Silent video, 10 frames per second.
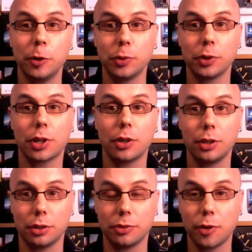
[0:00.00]
who are
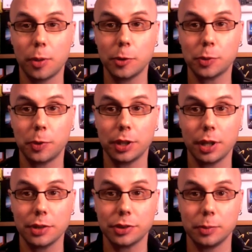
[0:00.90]
current or former Sprint
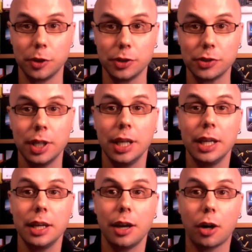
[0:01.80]
customers
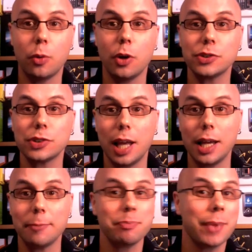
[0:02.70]
are quotes
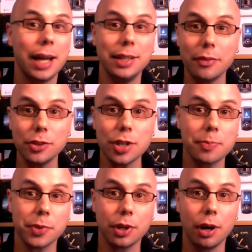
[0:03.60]
like, "I never
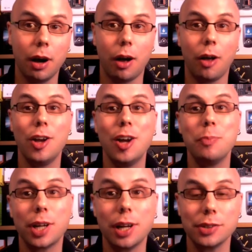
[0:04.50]
dropped a call,
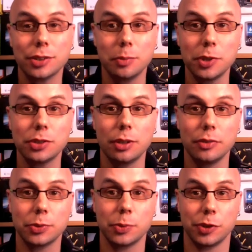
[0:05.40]
but customer
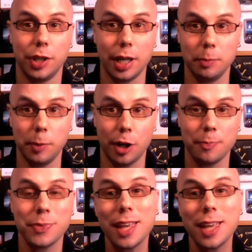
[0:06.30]
service was a nightmare."